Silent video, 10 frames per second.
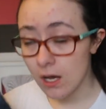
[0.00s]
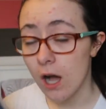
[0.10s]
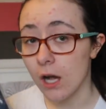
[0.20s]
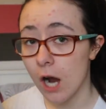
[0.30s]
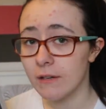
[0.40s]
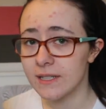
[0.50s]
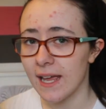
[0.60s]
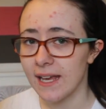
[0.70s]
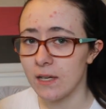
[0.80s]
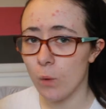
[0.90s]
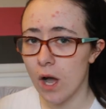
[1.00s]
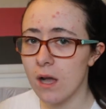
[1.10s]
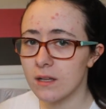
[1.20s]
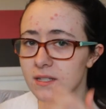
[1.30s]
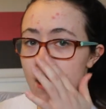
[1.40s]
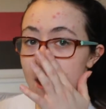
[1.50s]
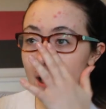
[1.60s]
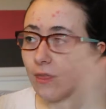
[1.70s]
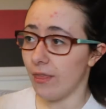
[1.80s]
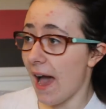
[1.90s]
to her current day works,
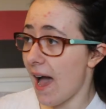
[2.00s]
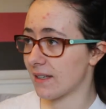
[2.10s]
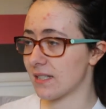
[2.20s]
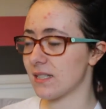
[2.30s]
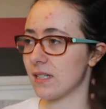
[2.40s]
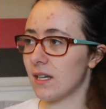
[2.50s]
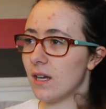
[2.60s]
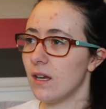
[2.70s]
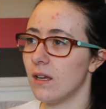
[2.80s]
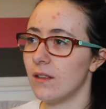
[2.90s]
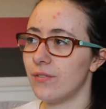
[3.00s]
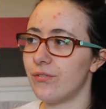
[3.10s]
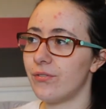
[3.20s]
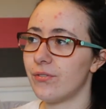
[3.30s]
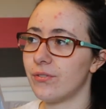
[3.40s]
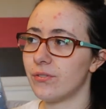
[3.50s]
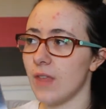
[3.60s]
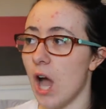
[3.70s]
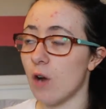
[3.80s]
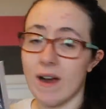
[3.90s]
that
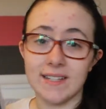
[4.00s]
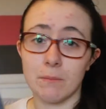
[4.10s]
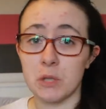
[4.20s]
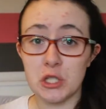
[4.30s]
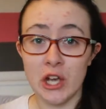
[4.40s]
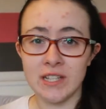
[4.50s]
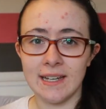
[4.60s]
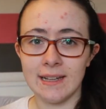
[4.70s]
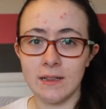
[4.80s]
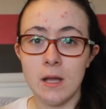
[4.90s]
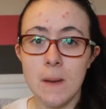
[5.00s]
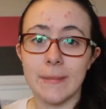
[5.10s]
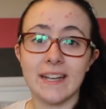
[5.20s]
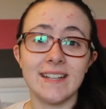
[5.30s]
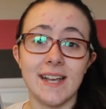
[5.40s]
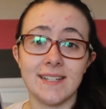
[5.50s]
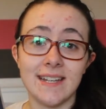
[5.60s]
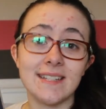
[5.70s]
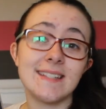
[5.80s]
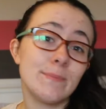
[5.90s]
her writing matures a little, because I
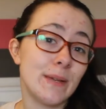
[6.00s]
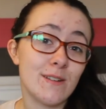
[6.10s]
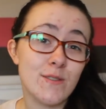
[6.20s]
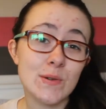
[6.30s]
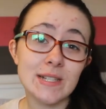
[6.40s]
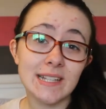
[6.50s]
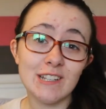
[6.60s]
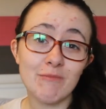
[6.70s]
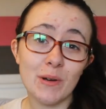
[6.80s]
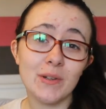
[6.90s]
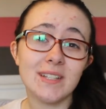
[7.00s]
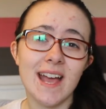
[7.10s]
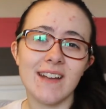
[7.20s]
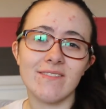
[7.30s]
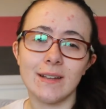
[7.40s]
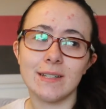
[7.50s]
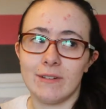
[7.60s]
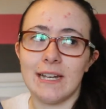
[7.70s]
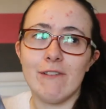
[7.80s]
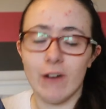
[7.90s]
did speed through City of Bones and found it
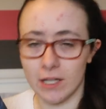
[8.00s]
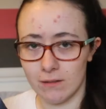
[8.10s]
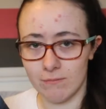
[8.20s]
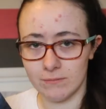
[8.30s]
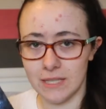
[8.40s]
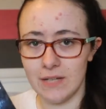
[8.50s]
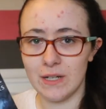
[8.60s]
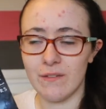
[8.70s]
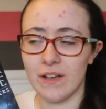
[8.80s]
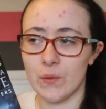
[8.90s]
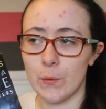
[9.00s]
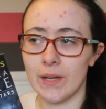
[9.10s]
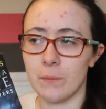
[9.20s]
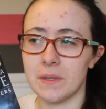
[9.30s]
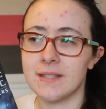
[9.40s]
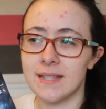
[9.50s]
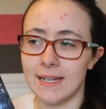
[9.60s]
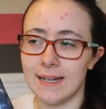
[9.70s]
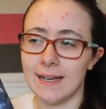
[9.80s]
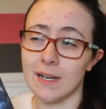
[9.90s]
really fun. Even if I thought it was
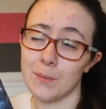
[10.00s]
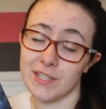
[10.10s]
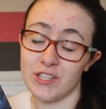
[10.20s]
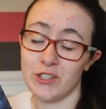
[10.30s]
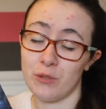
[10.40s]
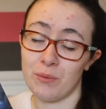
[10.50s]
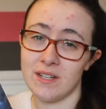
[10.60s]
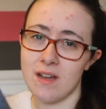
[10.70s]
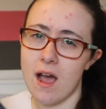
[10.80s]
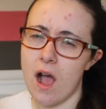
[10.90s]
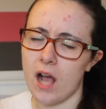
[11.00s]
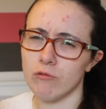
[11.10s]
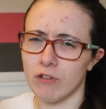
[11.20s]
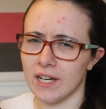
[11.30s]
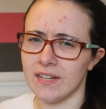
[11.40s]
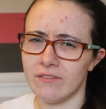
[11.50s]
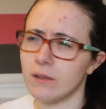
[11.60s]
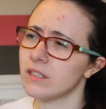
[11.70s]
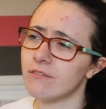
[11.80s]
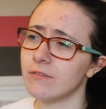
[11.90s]
silly and a bit stupid, I really
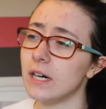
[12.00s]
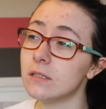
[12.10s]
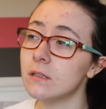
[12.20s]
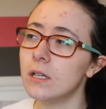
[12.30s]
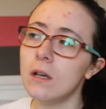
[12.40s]
found it fun.